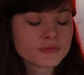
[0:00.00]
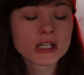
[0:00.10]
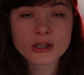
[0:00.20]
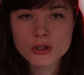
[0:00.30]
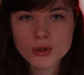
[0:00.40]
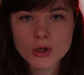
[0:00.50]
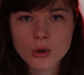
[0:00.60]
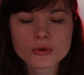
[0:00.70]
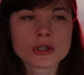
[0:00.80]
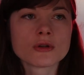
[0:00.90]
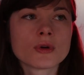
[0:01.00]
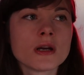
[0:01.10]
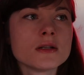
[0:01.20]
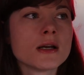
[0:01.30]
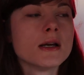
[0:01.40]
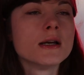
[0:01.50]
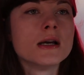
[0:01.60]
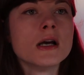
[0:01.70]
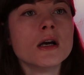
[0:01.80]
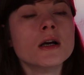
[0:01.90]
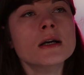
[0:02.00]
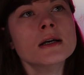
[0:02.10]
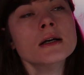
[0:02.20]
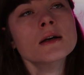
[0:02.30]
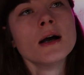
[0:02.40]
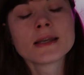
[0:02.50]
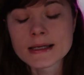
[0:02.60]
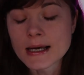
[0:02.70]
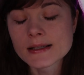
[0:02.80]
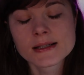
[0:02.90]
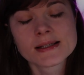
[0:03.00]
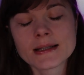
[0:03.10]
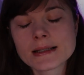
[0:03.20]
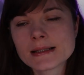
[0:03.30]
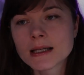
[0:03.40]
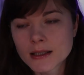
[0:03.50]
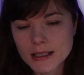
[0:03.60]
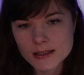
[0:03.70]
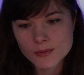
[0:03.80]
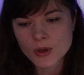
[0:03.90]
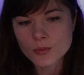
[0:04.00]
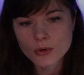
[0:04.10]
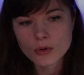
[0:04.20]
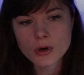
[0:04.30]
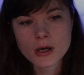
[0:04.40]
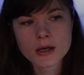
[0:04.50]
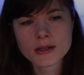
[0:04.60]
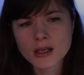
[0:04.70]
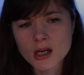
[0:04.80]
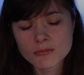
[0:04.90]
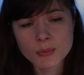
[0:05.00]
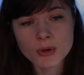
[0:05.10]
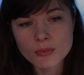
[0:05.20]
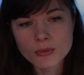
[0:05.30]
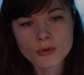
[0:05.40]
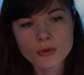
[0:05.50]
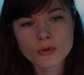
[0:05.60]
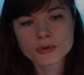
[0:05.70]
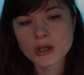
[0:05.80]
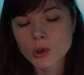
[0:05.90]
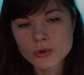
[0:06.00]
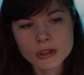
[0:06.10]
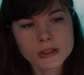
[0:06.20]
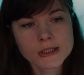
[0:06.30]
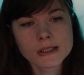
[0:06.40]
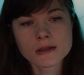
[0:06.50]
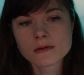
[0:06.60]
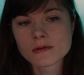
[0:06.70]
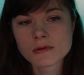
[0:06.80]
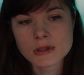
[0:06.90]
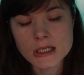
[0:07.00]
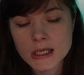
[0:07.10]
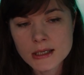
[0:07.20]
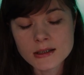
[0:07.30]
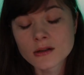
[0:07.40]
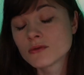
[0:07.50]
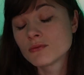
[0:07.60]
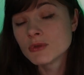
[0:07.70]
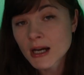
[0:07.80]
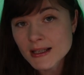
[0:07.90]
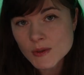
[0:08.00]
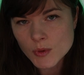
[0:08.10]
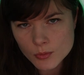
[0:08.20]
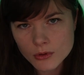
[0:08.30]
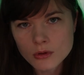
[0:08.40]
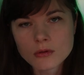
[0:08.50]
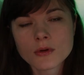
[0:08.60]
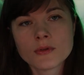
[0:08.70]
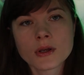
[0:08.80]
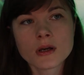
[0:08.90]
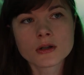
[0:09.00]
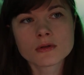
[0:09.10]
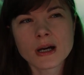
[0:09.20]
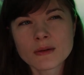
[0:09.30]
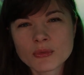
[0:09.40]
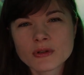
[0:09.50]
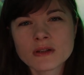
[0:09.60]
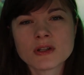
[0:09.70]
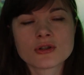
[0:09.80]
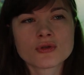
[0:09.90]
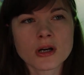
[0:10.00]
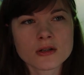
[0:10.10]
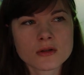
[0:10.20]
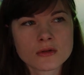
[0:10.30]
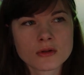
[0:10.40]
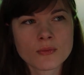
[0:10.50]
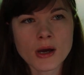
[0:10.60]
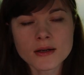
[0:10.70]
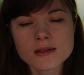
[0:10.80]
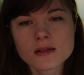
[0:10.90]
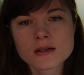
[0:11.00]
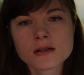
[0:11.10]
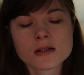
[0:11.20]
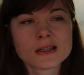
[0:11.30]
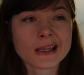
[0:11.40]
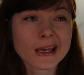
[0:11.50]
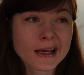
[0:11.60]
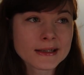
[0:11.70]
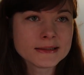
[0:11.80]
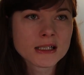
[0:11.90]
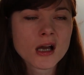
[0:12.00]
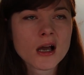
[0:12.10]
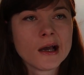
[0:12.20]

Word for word: Getting to coaching, right? Again, as I said, it's not against people. The coaches and TAs are nice people. They are, I believe they're trying to do the best they can,